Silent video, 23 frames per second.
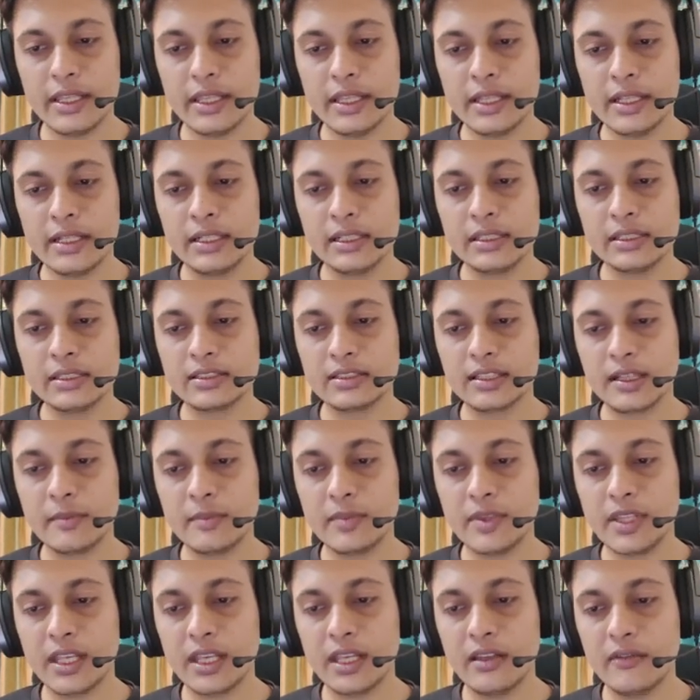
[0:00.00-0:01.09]

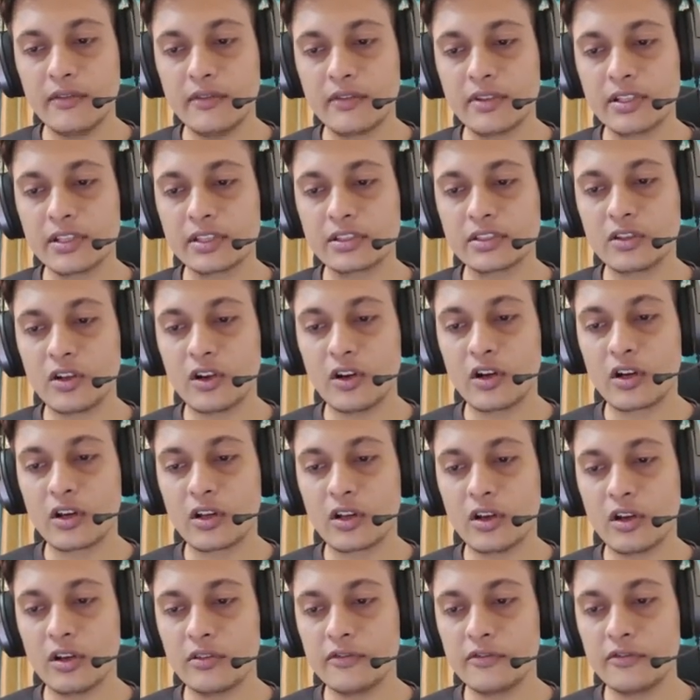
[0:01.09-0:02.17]
something which is called
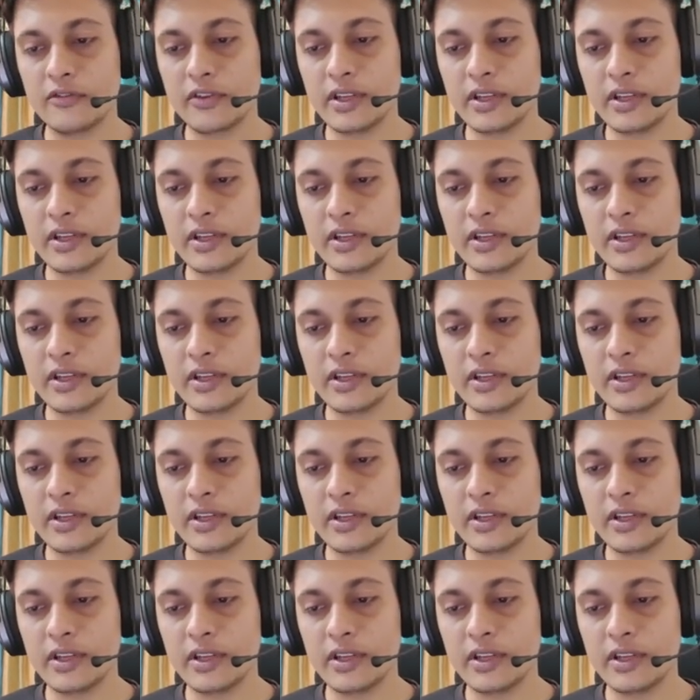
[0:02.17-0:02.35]
config.